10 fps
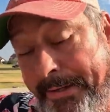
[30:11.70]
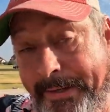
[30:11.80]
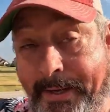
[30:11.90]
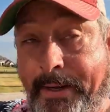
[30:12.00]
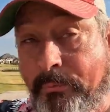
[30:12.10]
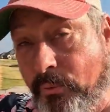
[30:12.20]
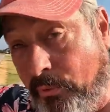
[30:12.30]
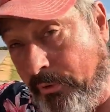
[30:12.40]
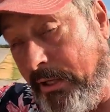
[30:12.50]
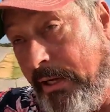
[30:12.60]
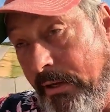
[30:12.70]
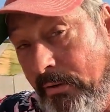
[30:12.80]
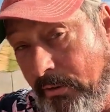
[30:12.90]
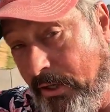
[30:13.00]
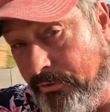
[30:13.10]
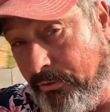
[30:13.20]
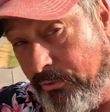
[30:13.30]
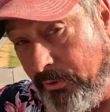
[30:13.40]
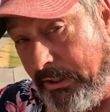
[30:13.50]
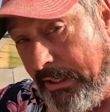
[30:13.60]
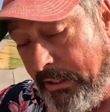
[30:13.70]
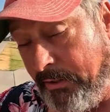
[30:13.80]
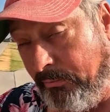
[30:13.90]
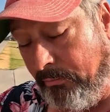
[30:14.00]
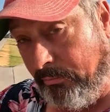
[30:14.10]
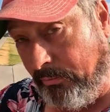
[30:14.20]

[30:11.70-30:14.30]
in time to where that, I showed you where that Allen,